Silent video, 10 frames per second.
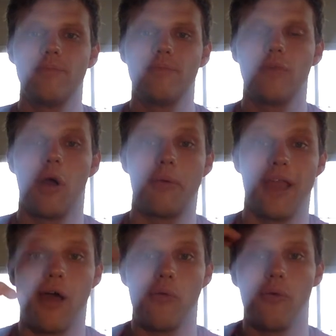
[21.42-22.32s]
coming
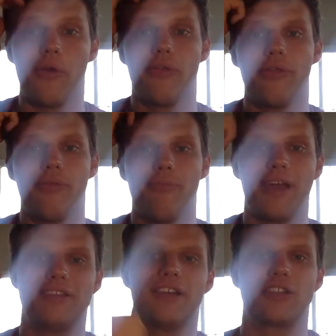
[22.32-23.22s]
out with
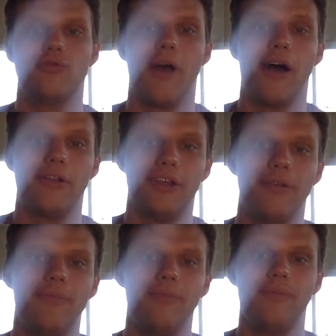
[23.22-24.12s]
my sexuality.
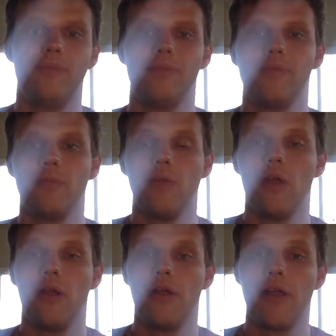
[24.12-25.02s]

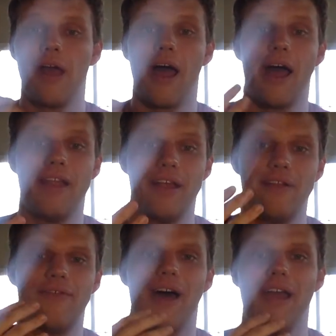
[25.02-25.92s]
I
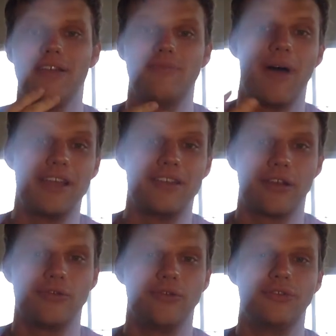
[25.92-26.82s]
identify as
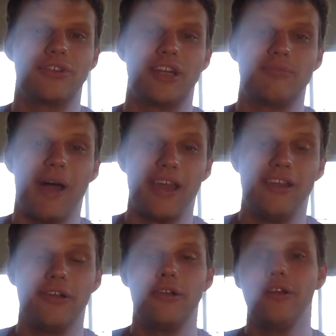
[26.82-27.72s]
bisexual /
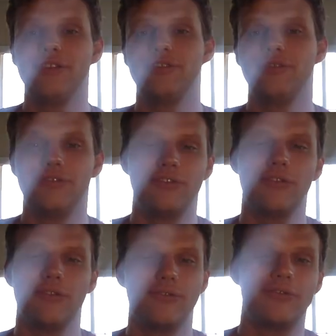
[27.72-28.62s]
bicurious.
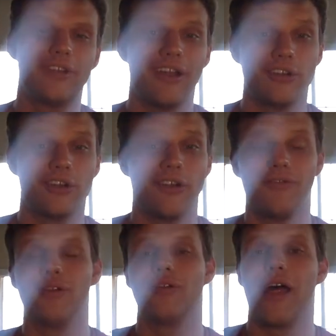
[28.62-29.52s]
Still kind of trying to
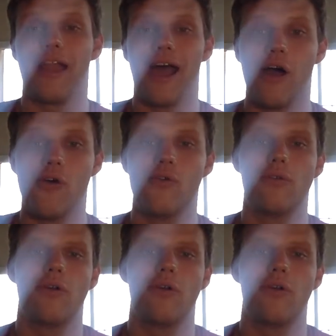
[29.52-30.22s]
figure that out.